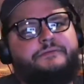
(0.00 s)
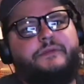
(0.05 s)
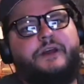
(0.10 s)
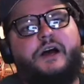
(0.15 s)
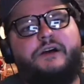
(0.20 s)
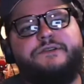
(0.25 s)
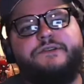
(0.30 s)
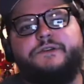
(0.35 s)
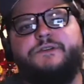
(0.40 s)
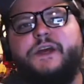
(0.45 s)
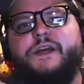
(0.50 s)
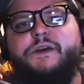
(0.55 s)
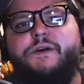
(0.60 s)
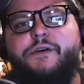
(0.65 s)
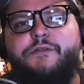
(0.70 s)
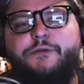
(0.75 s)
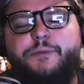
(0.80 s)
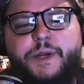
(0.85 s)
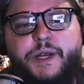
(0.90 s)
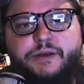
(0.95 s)
Also, thank you
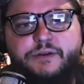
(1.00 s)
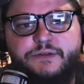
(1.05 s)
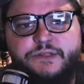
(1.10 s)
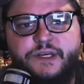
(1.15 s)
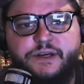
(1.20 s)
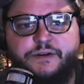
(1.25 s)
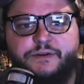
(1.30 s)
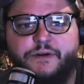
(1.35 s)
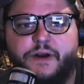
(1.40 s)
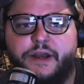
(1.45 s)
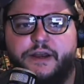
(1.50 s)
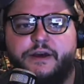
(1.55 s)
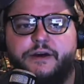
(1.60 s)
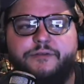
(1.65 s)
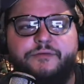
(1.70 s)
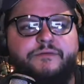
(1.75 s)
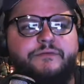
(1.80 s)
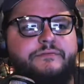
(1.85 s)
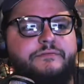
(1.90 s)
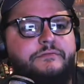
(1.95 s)
everybody who's here right now.
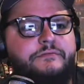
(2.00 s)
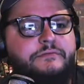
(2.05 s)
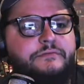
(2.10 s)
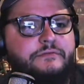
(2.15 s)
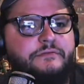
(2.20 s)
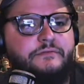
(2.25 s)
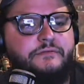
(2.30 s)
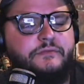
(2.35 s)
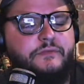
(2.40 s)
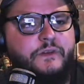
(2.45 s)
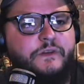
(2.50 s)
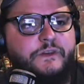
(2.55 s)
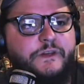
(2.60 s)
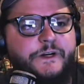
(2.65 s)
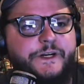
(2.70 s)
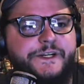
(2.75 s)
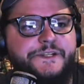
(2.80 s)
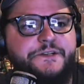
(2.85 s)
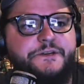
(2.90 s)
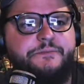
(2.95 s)

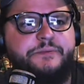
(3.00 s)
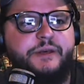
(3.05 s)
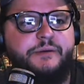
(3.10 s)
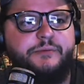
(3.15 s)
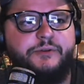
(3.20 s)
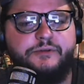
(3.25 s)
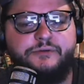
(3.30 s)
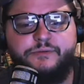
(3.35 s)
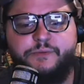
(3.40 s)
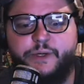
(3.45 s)
32 people.